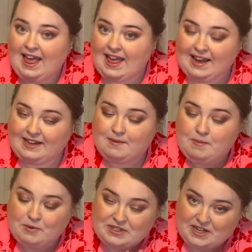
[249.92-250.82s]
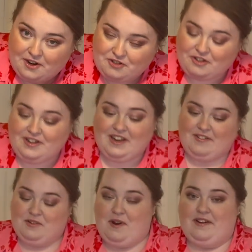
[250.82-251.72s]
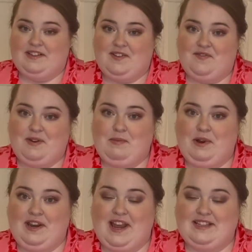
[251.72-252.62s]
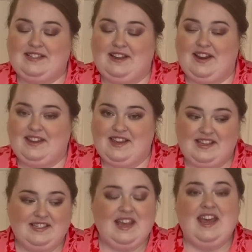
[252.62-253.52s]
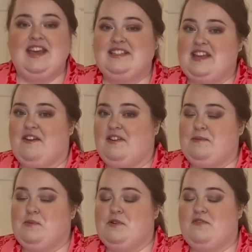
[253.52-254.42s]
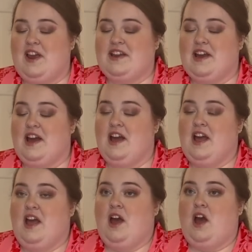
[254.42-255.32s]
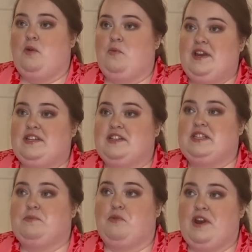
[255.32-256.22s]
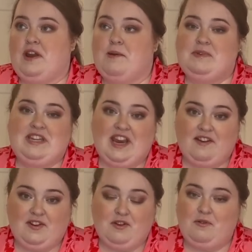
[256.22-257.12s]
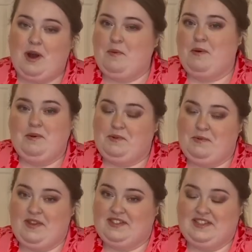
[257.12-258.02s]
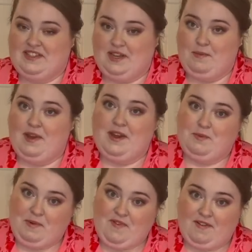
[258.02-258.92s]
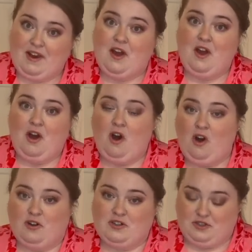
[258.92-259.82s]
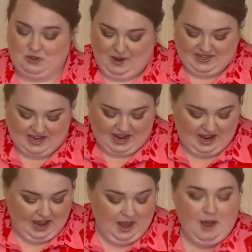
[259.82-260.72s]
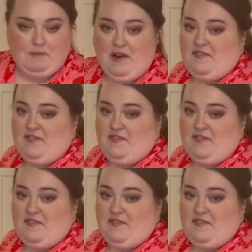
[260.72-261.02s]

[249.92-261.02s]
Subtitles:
a little bit more deodorant if you're wearing something polyester like this. It's definitely more of like a winter spring material. I probably wouldn't wear this in the summer, it would be very hot and sweaty, but for